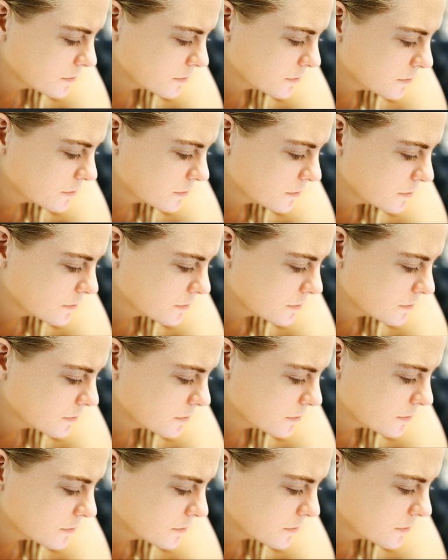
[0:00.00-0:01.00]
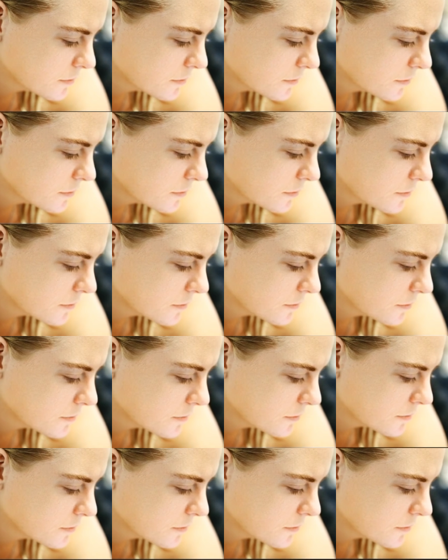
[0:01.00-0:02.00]
like that.
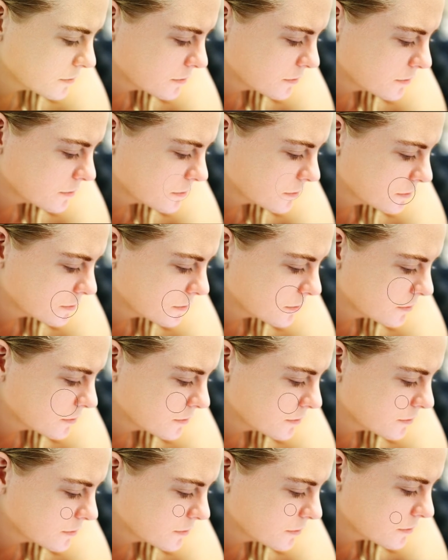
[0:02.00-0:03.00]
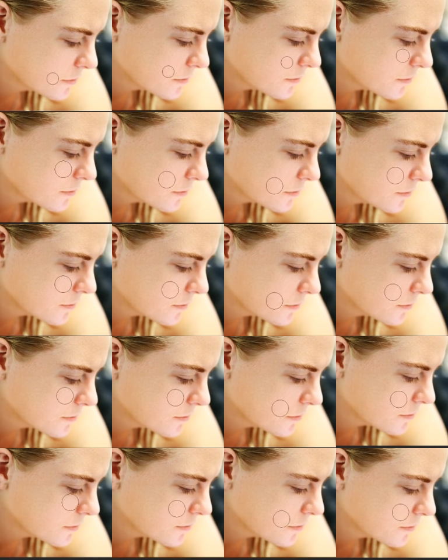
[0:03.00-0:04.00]
Invert again and just paint
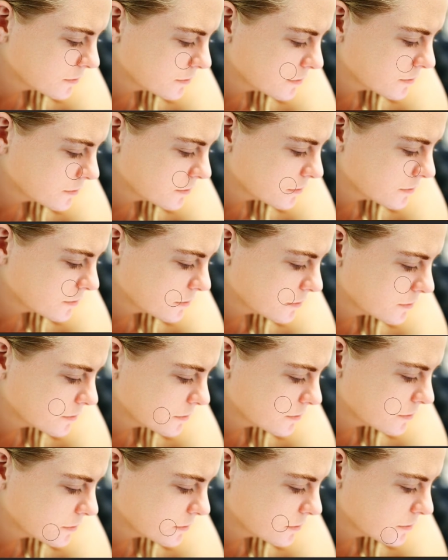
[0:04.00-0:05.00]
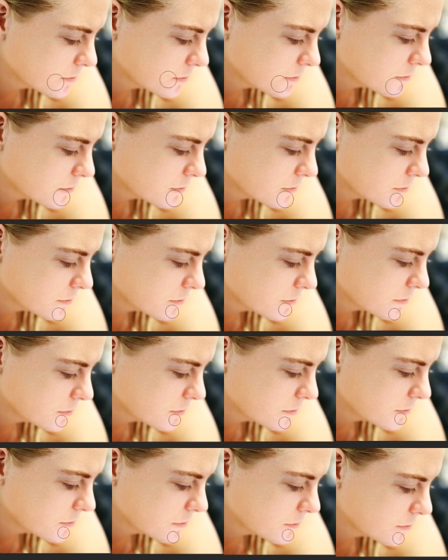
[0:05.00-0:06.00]
with this
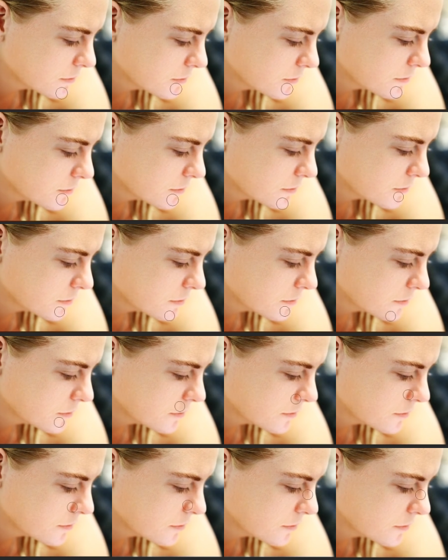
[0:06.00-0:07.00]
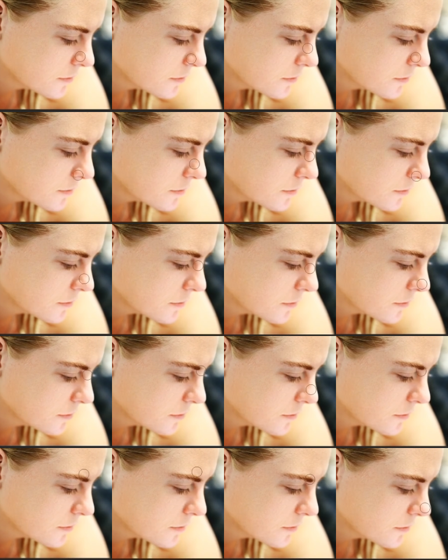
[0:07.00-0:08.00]
here where the magenta tone is.
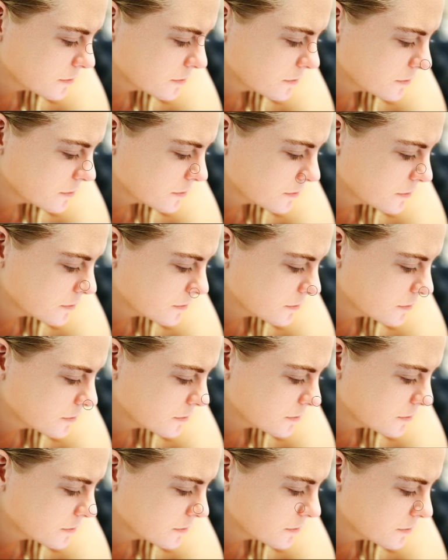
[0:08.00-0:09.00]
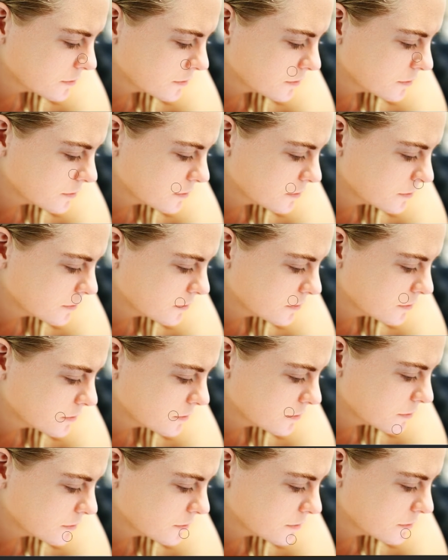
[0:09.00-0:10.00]
Of course, you can
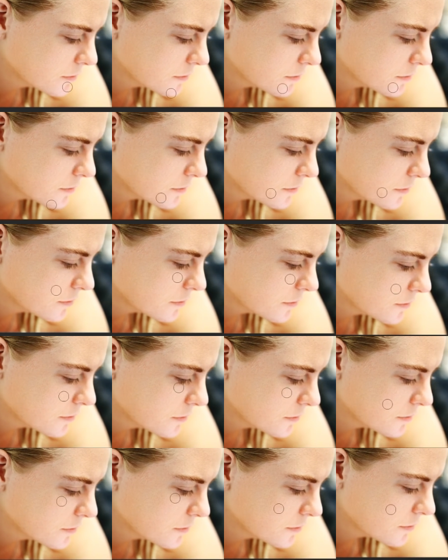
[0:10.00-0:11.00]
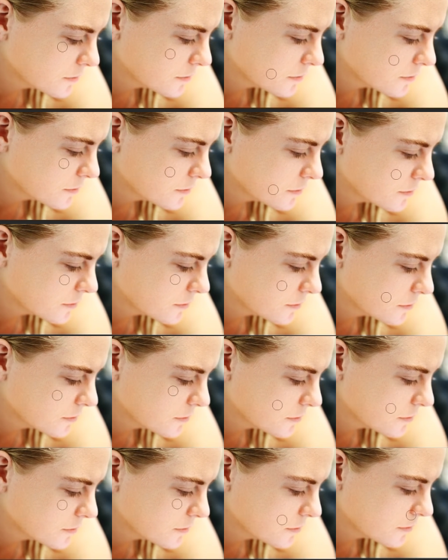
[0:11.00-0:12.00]
just play a little bit more, maybe
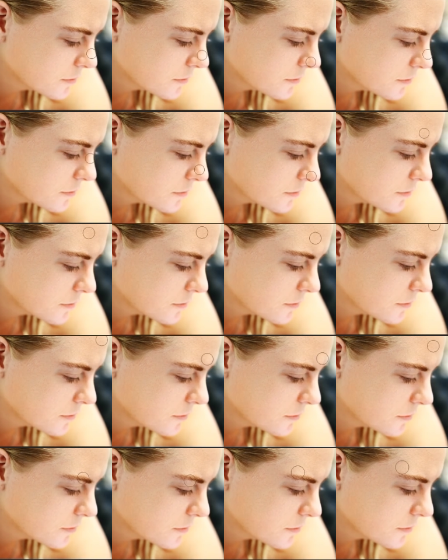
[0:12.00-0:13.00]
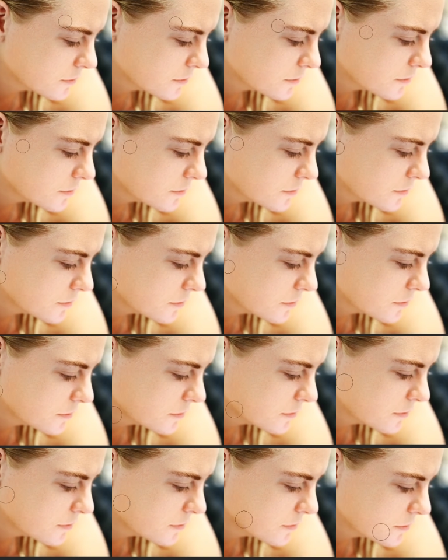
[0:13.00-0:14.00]
another color balance adjustment layer, or there are
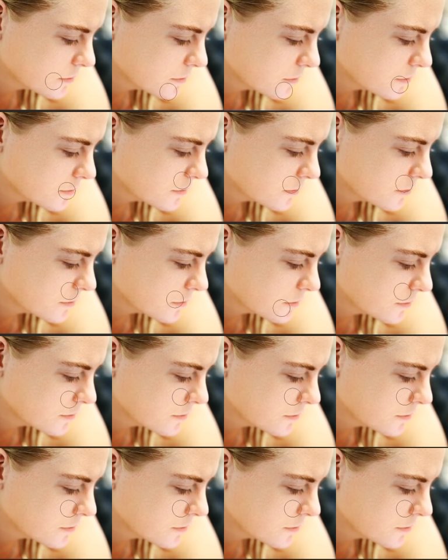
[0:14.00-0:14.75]
tons of ways how